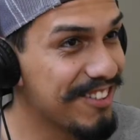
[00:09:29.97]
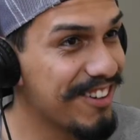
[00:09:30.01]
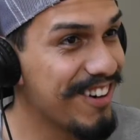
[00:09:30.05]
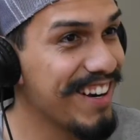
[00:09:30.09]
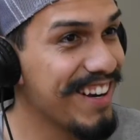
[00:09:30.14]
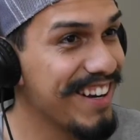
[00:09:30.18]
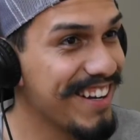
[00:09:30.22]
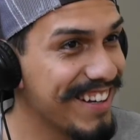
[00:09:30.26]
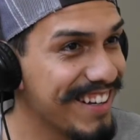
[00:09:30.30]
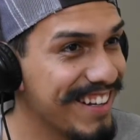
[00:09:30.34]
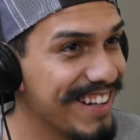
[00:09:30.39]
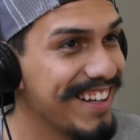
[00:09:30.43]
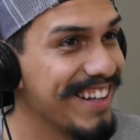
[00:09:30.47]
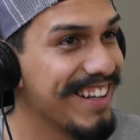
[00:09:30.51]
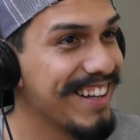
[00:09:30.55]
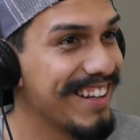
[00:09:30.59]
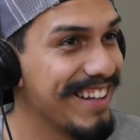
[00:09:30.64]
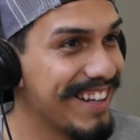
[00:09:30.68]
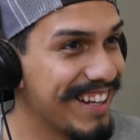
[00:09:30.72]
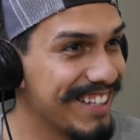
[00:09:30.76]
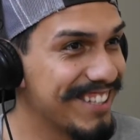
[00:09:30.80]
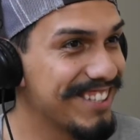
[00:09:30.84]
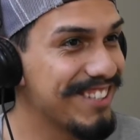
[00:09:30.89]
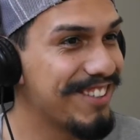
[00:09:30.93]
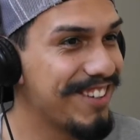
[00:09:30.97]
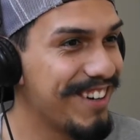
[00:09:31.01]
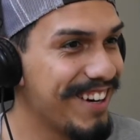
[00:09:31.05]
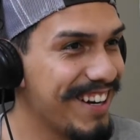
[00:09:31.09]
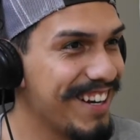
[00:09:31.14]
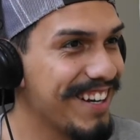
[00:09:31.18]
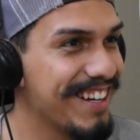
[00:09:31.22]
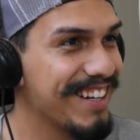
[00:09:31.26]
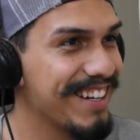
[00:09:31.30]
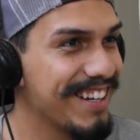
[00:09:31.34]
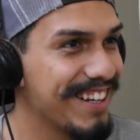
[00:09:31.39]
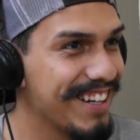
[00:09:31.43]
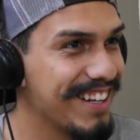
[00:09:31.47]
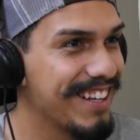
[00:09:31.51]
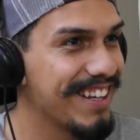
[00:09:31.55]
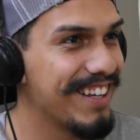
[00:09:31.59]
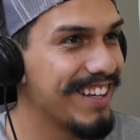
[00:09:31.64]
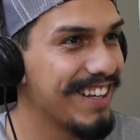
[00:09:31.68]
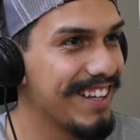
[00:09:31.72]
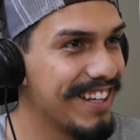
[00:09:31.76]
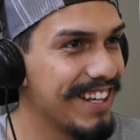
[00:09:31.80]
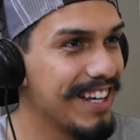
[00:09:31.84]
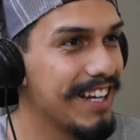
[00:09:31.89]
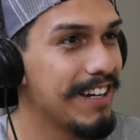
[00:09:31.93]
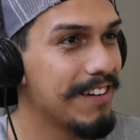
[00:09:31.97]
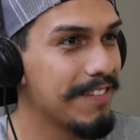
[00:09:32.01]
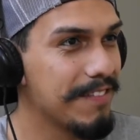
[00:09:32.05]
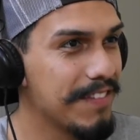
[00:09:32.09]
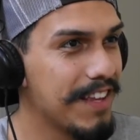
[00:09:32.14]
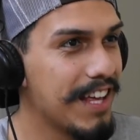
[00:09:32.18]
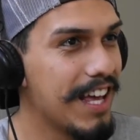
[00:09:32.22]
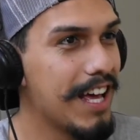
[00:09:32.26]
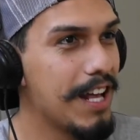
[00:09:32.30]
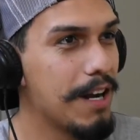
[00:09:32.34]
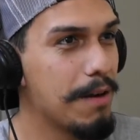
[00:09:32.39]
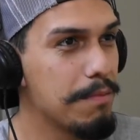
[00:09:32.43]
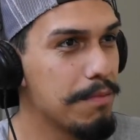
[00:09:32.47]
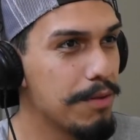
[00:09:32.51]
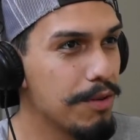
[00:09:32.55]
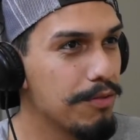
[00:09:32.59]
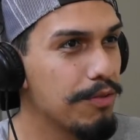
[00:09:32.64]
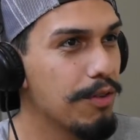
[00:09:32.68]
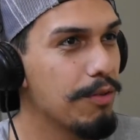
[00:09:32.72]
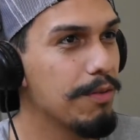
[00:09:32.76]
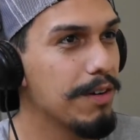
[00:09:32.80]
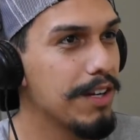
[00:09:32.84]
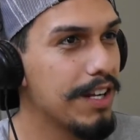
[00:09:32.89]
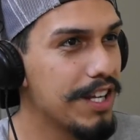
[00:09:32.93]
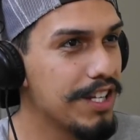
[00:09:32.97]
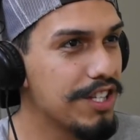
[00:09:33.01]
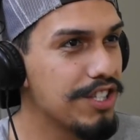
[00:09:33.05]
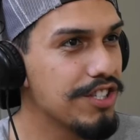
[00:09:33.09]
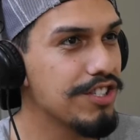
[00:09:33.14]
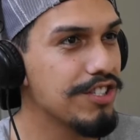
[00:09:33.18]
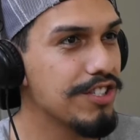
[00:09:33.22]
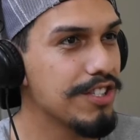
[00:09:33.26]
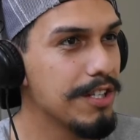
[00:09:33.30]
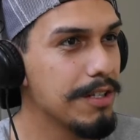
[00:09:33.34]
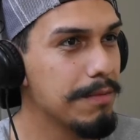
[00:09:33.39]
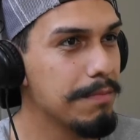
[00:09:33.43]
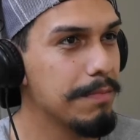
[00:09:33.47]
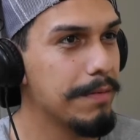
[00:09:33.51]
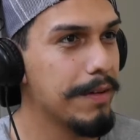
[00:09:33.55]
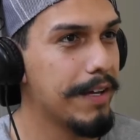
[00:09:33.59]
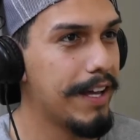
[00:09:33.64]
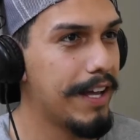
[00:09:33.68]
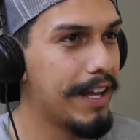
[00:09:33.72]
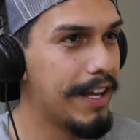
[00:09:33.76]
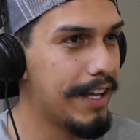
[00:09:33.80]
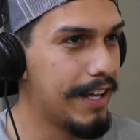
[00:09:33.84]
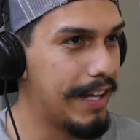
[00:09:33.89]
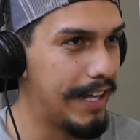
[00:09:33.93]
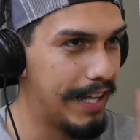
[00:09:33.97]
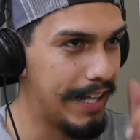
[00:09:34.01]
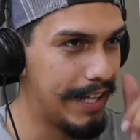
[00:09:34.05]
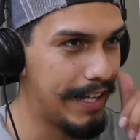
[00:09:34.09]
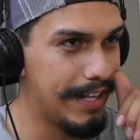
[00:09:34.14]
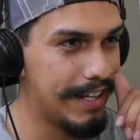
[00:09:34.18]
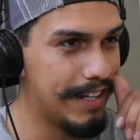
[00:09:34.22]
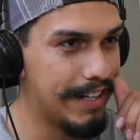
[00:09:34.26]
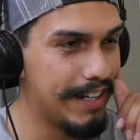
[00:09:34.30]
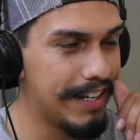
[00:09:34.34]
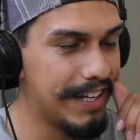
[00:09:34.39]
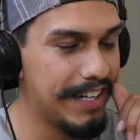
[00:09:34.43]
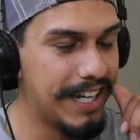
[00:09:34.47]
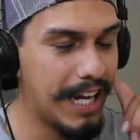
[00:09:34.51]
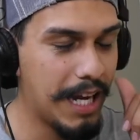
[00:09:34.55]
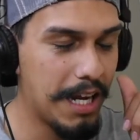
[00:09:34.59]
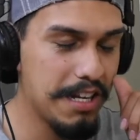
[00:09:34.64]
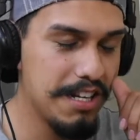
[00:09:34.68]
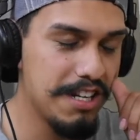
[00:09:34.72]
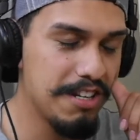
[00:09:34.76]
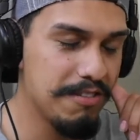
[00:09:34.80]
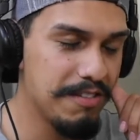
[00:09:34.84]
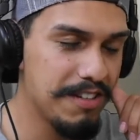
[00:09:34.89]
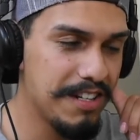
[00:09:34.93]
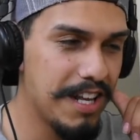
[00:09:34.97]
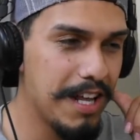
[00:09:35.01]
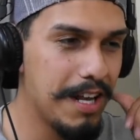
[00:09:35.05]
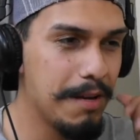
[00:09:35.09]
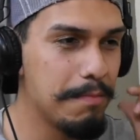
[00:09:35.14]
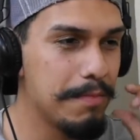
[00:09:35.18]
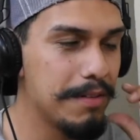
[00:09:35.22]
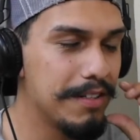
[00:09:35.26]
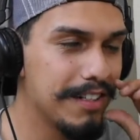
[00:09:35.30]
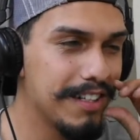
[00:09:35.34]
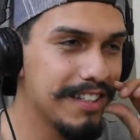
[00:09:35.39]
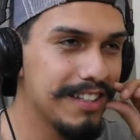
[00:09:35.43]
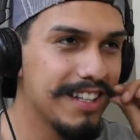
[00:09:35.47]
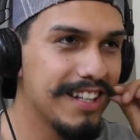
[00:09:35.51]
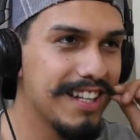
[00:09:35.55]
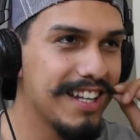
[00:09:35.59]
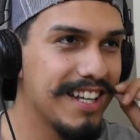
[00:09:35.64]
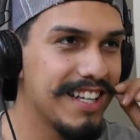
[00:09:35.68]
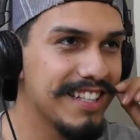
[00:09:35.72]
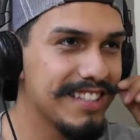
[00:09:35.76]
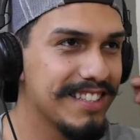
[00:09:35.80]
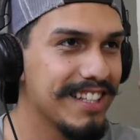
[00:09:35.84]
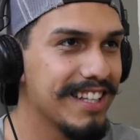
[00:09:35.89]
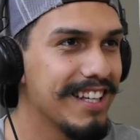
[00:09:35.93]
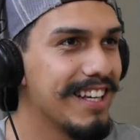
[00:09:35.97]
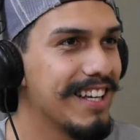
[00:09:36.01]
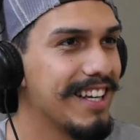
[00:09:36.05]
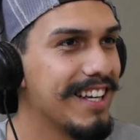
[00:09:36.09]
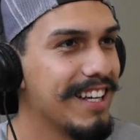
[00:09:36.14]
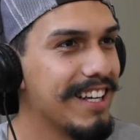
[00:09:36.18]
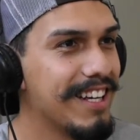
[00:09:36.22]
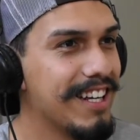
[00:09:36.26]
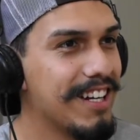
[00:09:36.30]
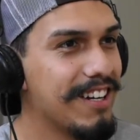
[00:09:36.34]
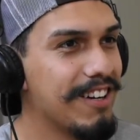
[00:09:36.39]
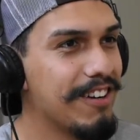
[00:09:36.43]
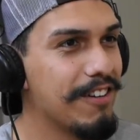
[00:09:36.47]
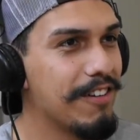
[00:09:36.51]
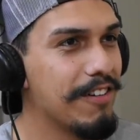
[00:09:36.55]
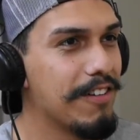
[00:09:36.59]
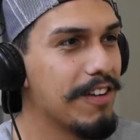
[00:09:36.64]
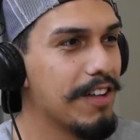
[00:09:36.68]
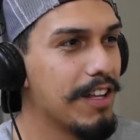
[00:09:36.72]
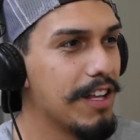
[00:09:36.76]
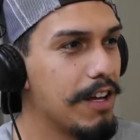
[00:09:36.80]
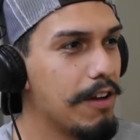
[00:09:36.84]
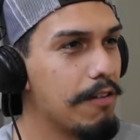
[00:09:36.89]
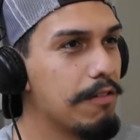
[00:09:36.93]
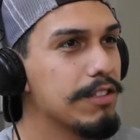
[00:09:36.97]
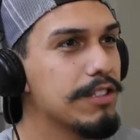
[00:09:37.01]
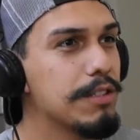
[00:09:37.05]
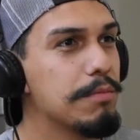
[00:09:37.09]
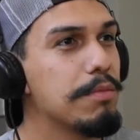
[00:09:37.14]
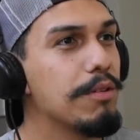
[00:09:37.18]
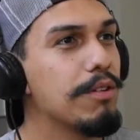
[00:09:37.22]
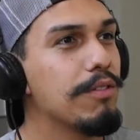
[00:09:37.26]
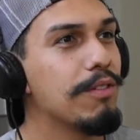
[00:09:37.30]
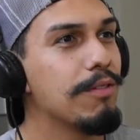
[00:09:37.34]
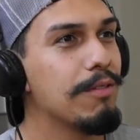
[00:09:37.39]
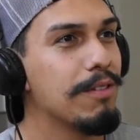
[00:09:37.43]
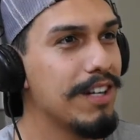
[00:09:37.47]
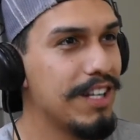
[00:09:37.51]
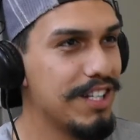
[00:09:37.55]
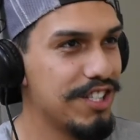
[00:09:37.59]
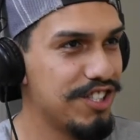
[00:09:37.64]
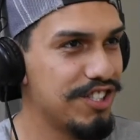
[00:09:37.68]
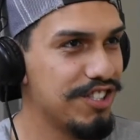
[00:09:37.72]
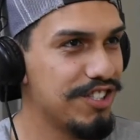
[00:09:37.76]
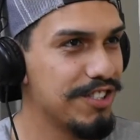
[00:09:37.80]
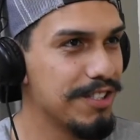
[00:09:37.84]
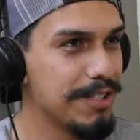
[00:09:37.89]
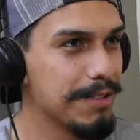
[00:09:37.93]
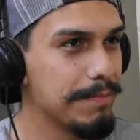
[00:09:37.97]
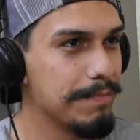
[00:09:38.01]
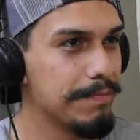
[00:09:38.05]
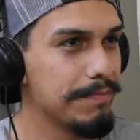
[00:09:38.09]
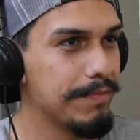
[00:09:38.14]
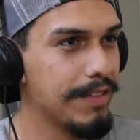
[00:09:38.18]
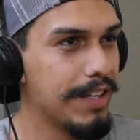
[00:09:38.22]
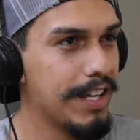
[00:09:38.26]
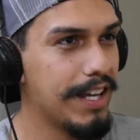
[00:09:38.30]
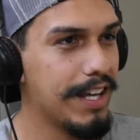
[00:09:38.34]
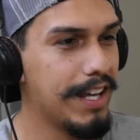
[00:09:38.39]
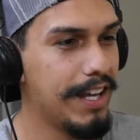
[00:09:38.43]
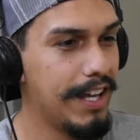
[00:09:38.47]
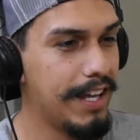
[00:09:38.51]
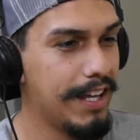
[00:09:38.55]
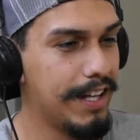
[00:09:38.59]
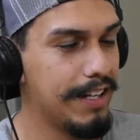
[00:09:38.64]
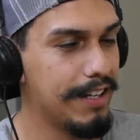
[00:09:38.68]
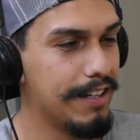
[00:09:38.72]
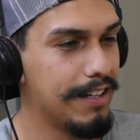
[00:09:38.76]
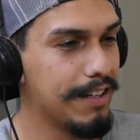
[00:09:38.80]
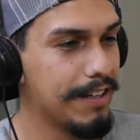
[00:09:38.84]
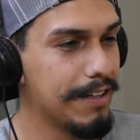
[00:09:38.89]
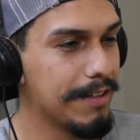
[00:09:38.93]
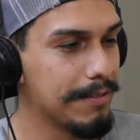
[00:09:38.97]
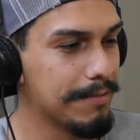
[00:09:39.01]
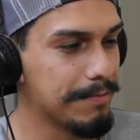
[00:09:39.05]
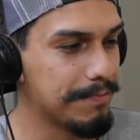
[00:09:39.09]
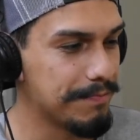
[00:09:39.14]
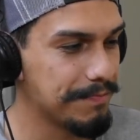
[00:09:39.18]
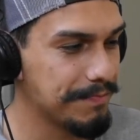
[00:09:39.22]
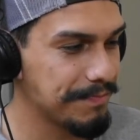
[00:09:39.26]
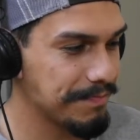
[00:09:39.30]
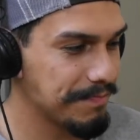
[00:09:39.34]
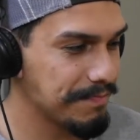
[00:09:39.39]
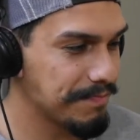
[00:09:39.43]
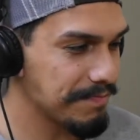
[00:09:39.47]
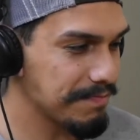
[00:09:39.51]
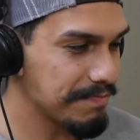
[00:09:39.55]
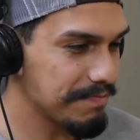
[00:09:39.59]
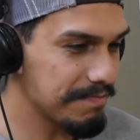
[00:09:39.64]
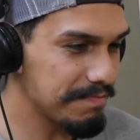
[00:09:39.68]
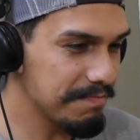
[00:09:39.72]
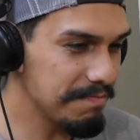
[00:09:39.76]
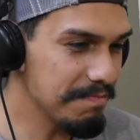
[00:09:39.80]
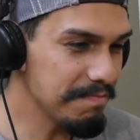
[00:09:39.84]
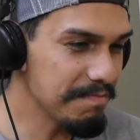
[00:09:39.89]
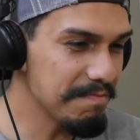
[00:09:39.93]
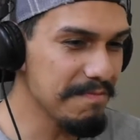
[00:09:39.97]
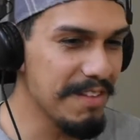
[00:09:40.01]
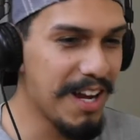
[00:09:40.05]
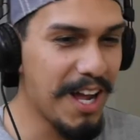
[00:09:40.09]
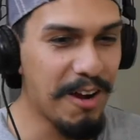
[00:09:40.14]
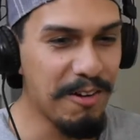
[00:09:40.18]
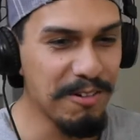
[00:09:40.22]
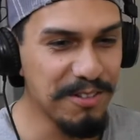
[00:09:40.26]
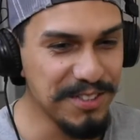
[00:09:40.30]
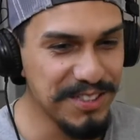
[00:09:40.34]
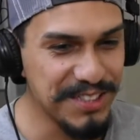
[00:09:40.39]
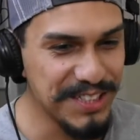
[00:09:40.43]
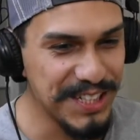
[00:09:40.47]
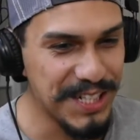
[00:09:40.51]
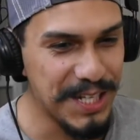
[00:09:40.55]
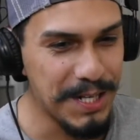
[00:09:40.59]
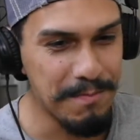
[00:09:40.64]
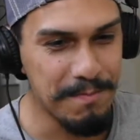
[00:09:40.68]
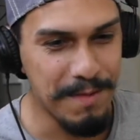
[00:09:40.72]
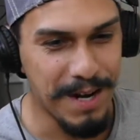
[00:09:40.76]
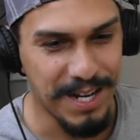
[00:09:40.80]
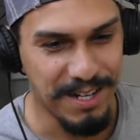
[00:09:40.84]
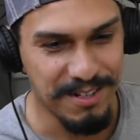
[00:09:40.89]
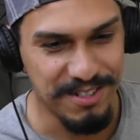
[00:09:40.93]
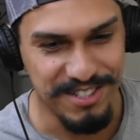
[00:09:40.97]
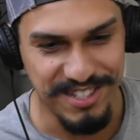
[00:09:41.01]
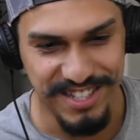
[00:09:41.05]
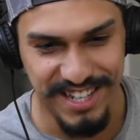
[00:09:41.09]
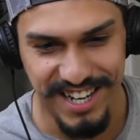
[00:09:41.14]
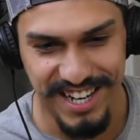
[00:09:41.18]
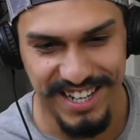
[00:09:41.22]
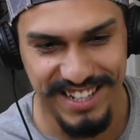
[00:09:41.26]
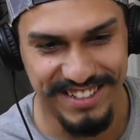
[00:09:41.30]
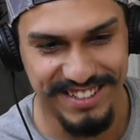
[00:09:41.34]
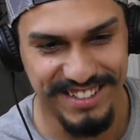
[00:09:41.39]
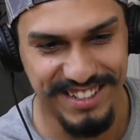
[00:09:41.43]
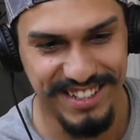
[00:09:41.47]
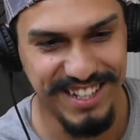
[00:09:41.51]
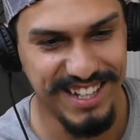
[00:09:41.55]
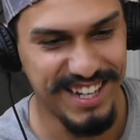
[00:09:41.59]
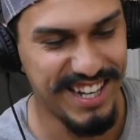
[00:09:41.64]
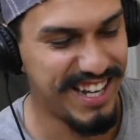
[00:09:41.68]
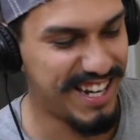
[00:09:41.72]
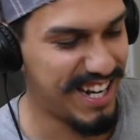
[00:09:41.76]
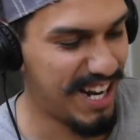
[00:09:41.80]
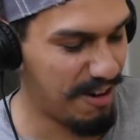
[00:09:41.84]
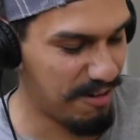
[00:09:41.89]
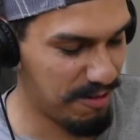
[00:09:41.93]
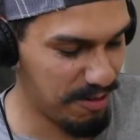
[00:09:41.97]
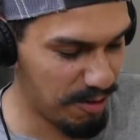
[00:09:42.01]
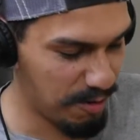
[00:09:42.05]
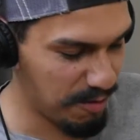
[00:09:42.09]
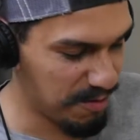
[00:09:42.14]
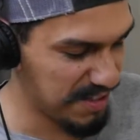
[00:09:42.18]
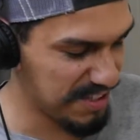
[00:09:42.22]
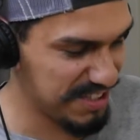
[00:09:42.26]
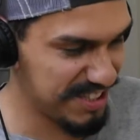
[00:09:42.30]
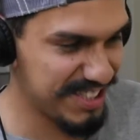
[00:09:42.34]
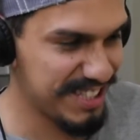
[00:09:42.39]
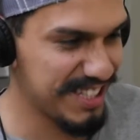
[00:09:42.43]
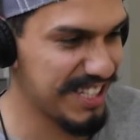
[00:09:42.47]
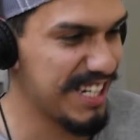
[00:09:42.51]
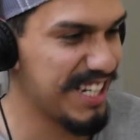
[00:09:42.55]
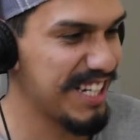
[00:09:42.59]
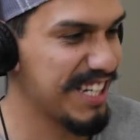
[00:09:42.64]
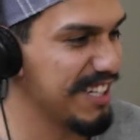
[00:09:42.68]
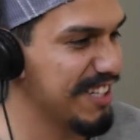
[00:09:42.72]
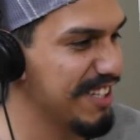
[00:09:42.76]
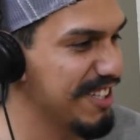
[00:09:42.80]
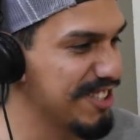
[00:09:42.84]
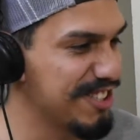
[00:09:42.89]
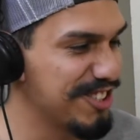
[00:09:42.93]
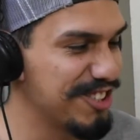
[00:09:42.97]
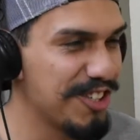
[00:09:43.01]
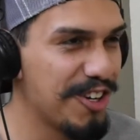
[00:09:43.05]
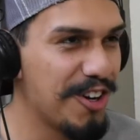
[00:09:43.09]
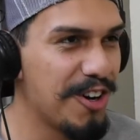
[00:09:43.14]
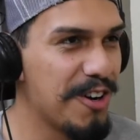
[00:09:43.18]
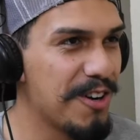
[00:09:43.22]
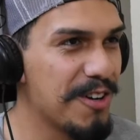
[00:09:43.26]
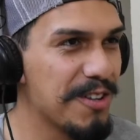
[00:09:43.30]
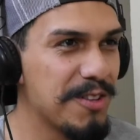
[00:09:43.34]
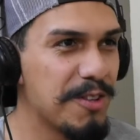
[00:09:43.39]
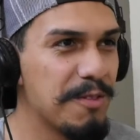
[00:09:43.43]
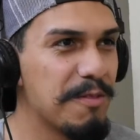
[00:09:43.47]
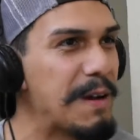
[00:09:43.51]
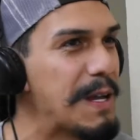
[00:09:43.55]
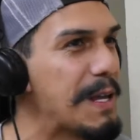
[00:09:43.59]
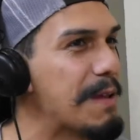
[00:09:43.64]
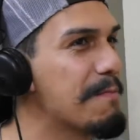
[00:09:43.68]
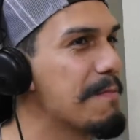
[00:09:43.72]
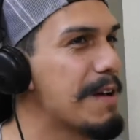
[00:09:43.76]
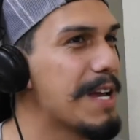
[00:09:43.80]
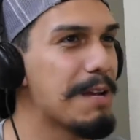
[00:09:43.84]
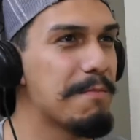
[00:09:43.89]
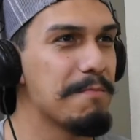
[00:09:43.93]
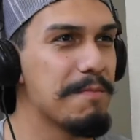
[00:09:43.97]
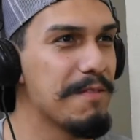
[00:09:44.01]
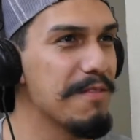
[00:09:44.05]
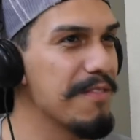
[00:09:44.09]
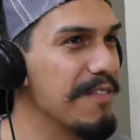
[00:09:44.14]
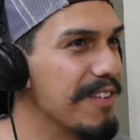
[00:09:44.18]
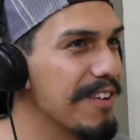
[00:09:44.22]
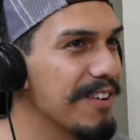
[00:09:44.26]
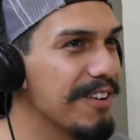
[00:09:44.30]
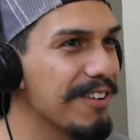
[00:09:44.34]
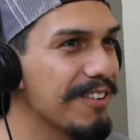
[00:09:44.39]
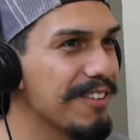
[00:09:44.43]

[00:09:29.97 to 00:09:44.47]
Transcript: right. That's right. Yeah, they had a beautiful relationship, and I came to an end, but nonetheless, it was a beautiful relationship. And I was singing Michael Jackson, and I would always sing the song "The Way You Make Me Feel,"